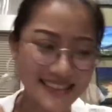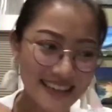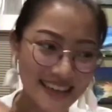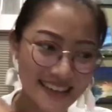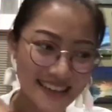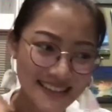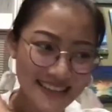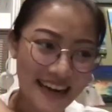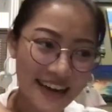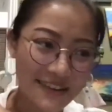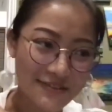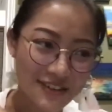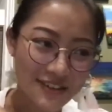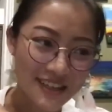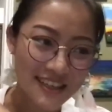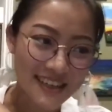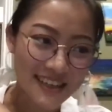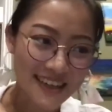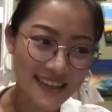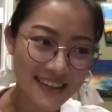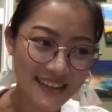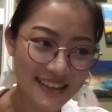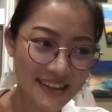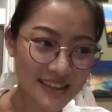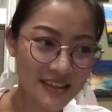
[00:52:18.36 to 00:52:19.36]
as an advocate,
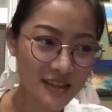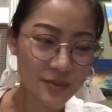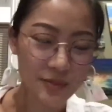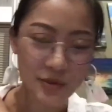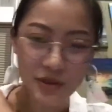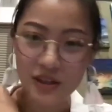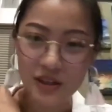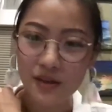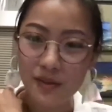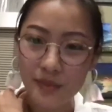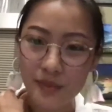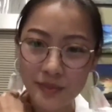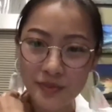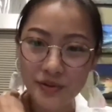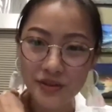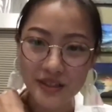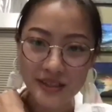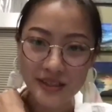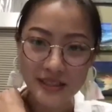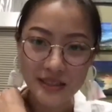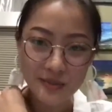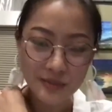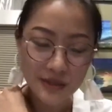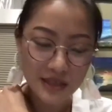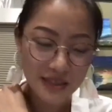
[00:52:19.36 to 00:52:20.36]
I think community members
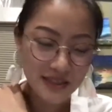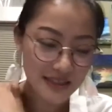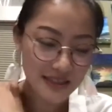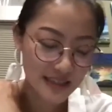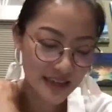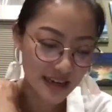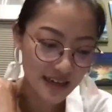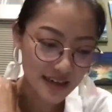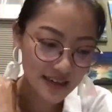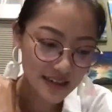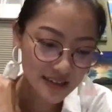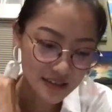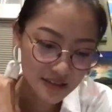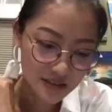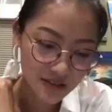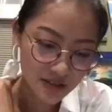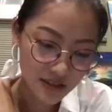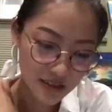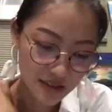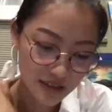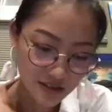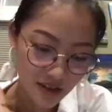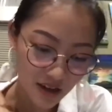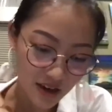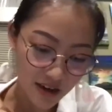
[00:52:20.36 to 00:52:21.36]
can speak to that
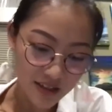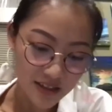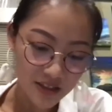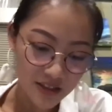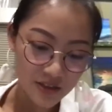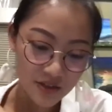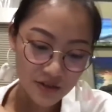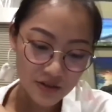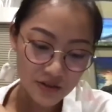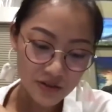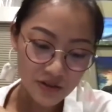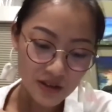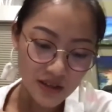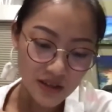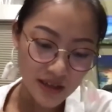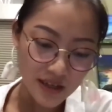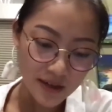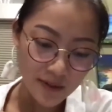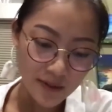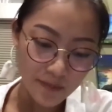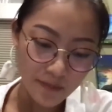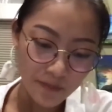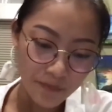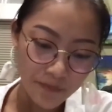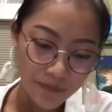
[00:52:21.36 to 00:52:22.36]
and talk to
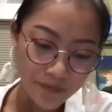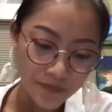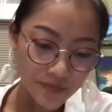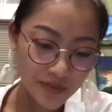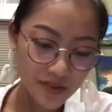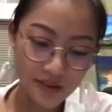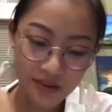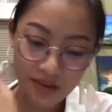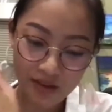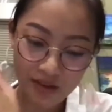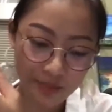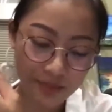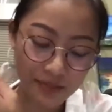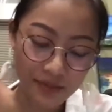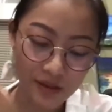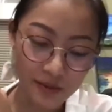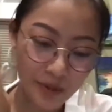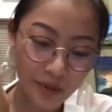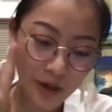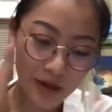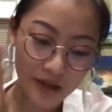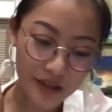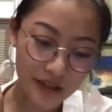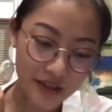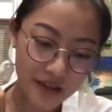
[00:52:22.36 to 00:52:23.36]
the
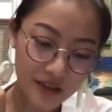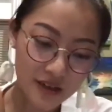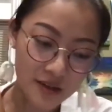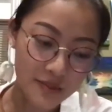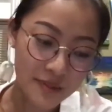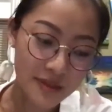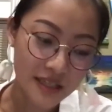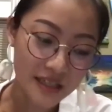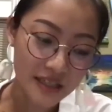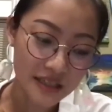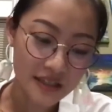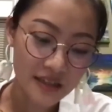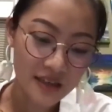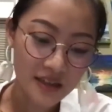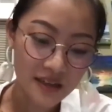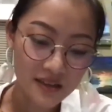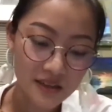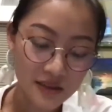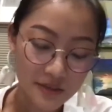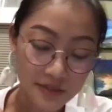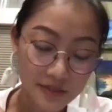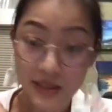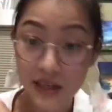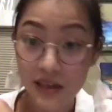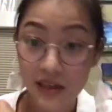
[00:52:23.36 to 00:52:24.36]
bargaining committee
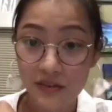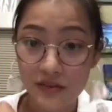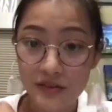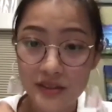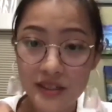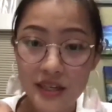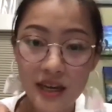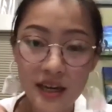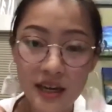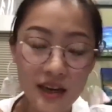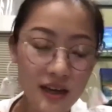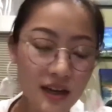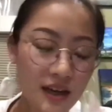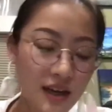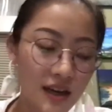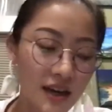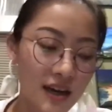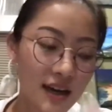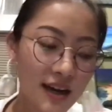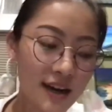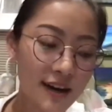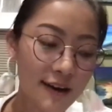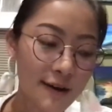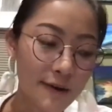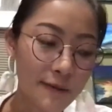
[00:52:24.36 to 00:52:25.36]
themselves.
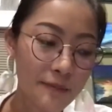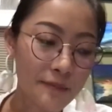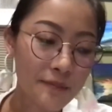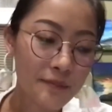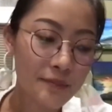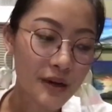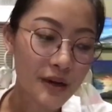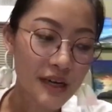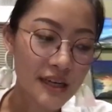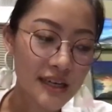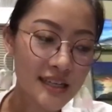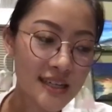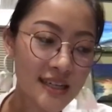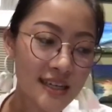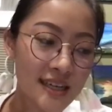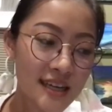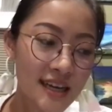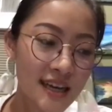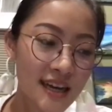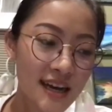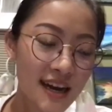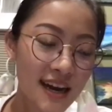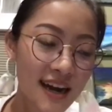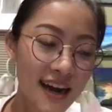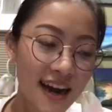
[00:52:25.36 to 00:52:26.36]
But
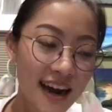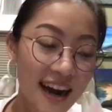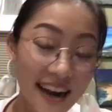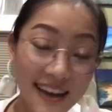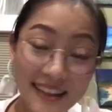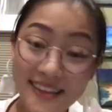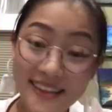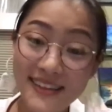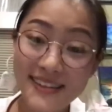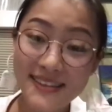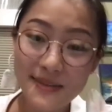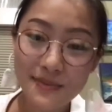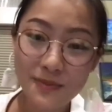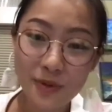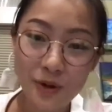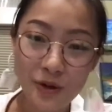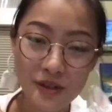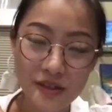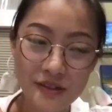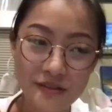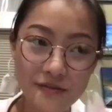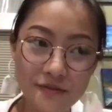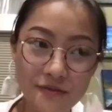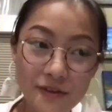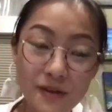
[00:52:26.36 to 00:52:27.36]
I think it's
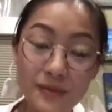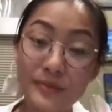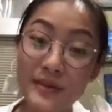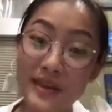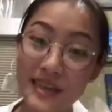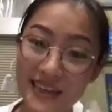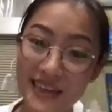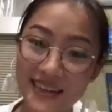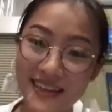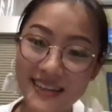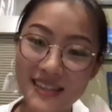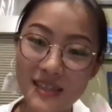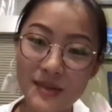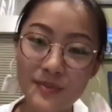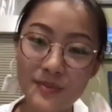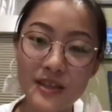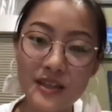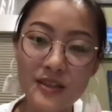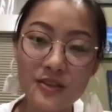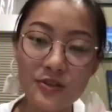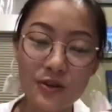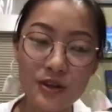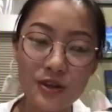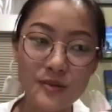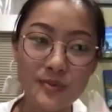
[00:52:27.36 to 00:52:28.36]
important for me to be
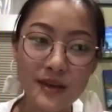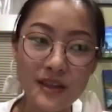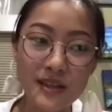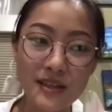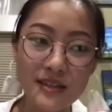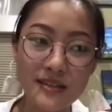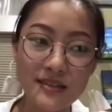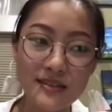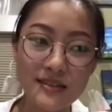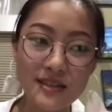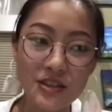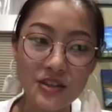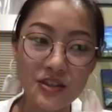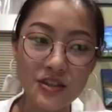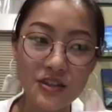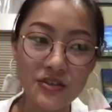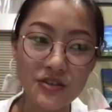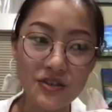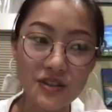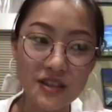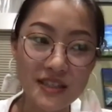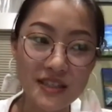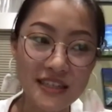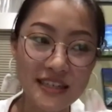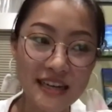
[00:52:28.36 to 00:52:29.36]
endorsed by the teachers
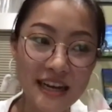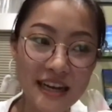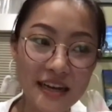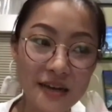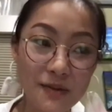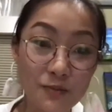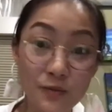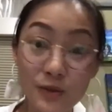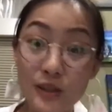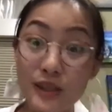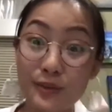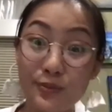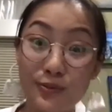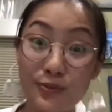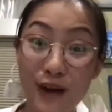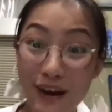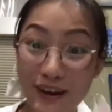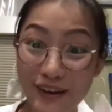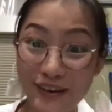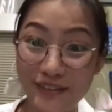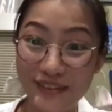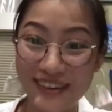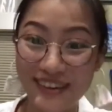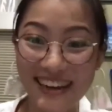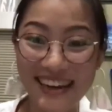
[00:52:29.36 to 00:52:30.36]
union, and I'm really proud
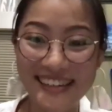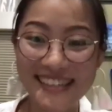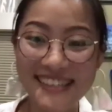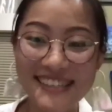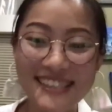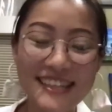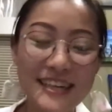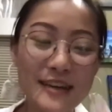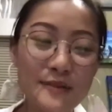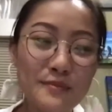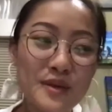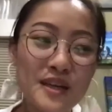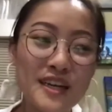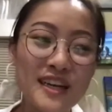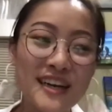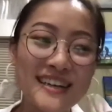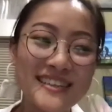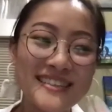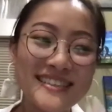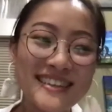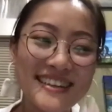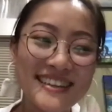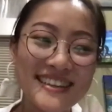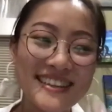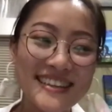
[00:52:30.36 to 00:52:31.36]
of it, actually,
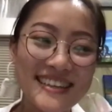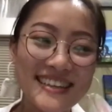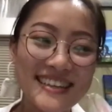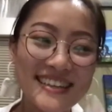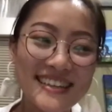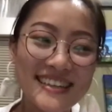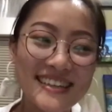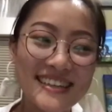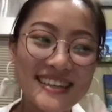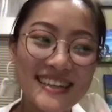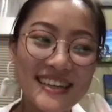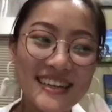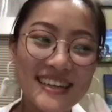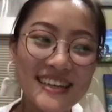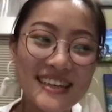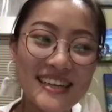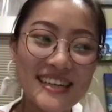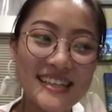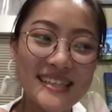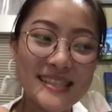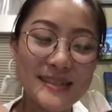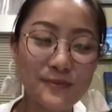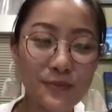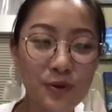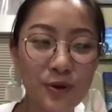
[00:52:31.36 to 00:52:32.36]
because I think
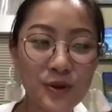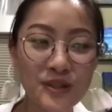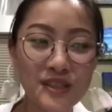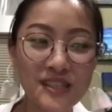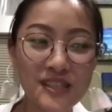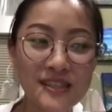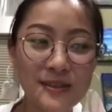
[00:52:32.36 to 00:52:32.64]
it's important